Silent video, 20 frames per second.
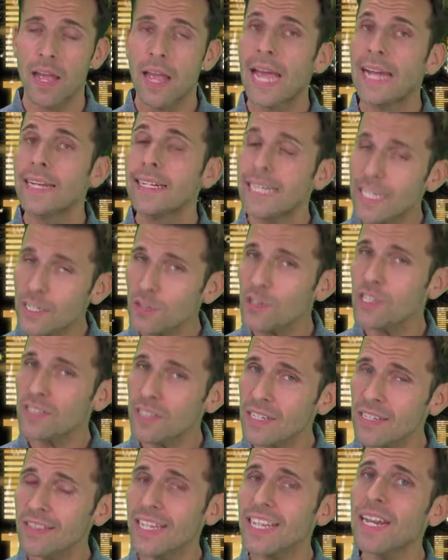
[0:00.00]
And the
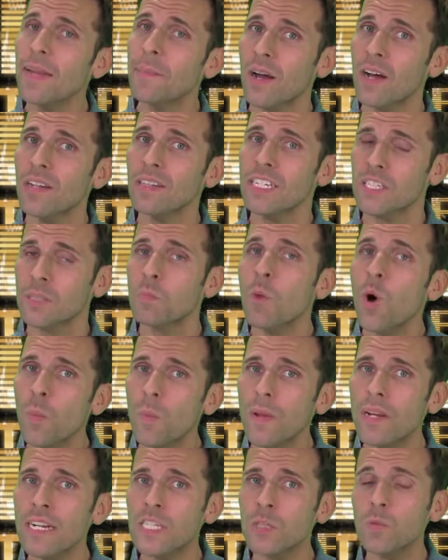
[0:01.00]
interesting thing about this
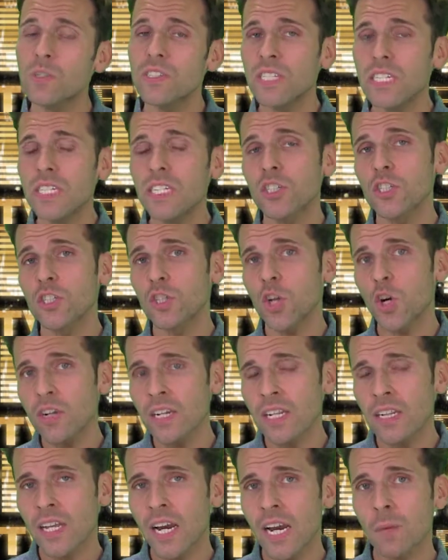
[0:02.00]
moment is we see the
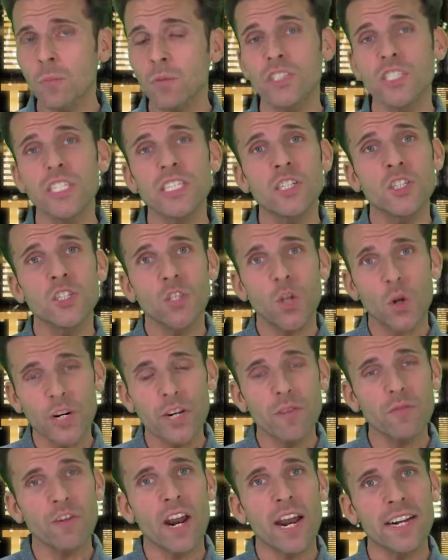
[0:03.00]
storyline, we see the
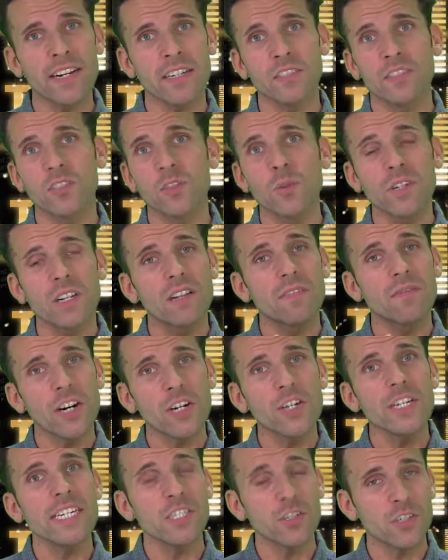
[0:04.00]
story writers doing a
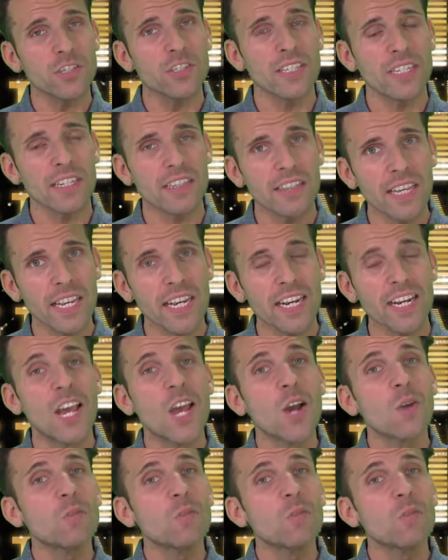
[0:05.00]
very interesting thing.